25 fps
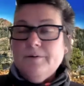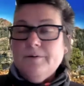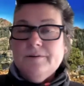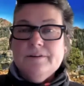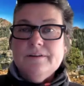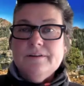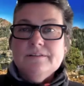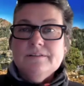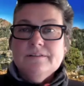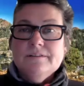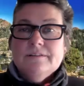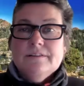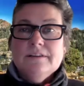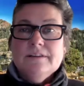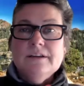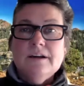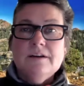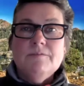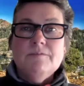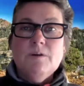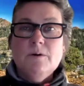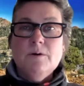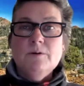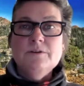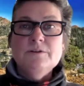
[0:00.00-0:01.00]
The other thing,
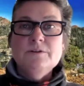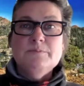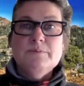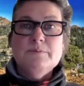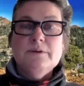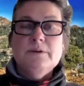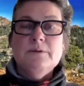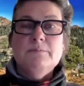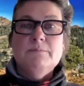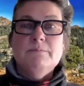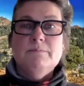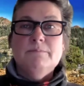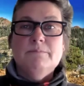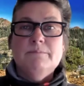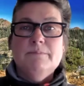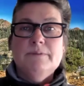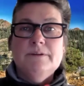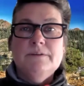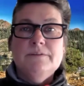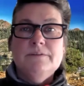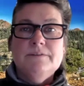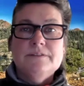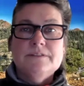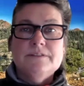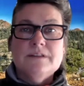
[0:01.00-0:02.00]
I've always been a bit
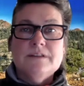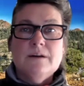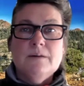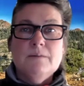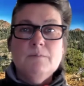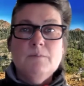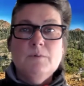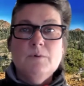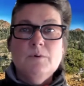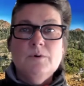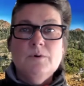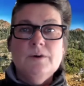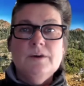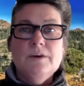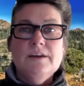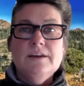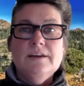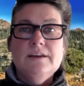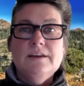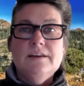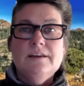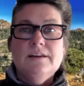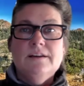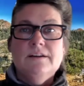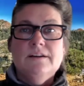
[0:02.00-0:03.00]
of a tomboy
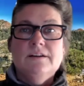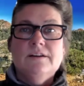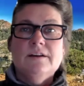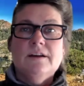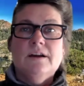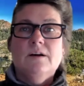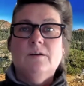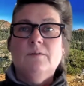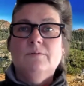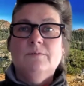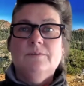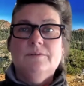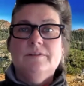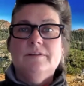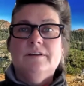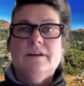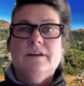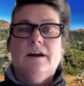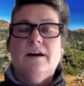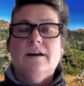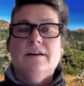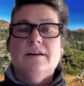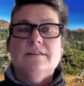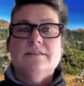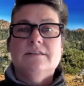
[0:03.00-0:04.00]
and hung out with the
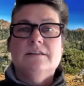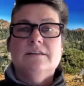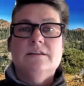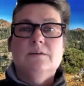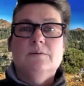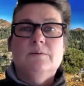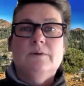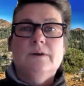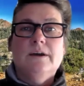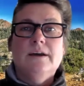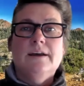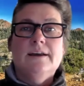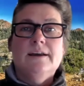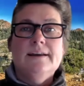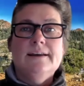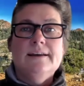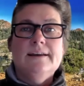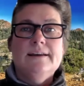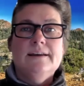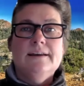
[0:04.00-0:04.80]
guys anyway,